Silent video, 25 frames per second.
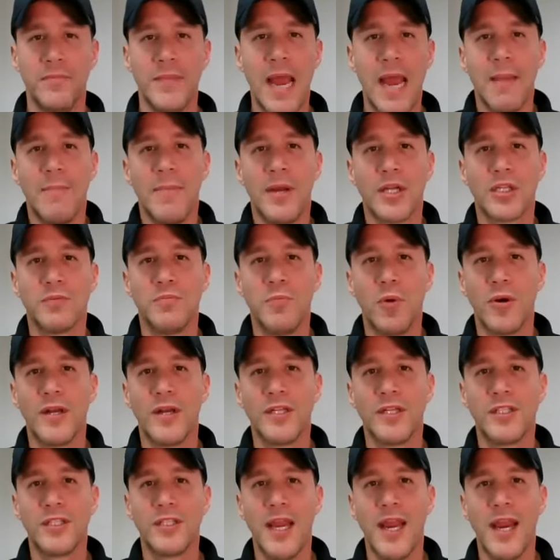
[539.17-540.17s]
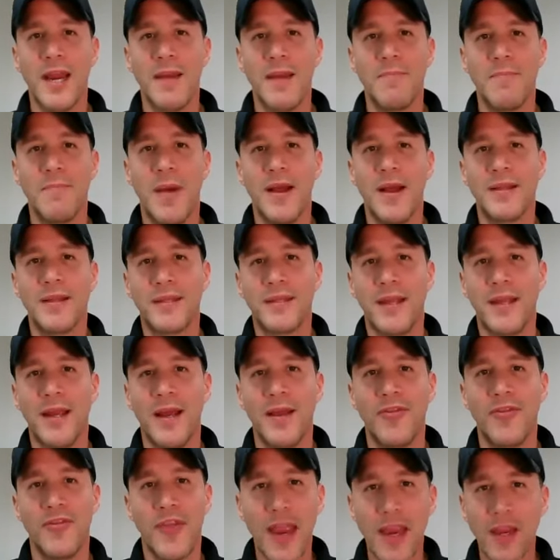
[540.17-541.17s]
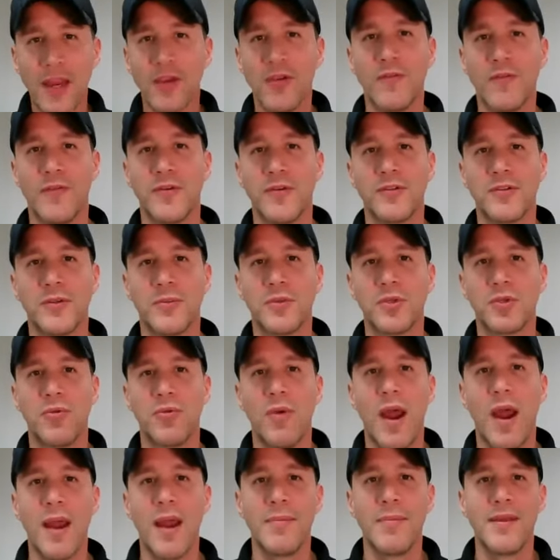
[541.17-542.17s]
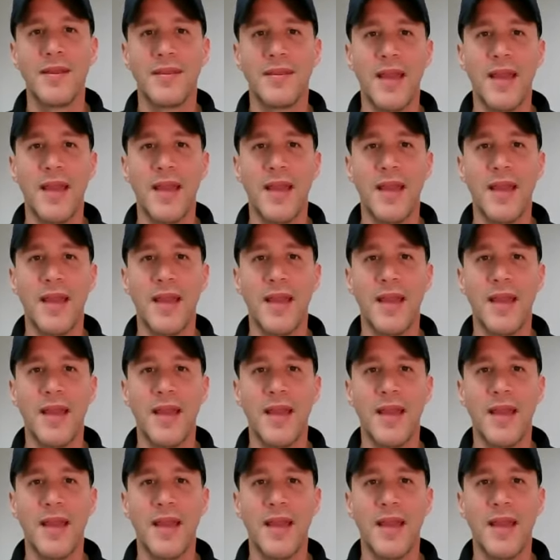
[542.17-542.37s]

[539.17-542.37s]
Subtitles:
Not much more to say, but thank you for subscribing.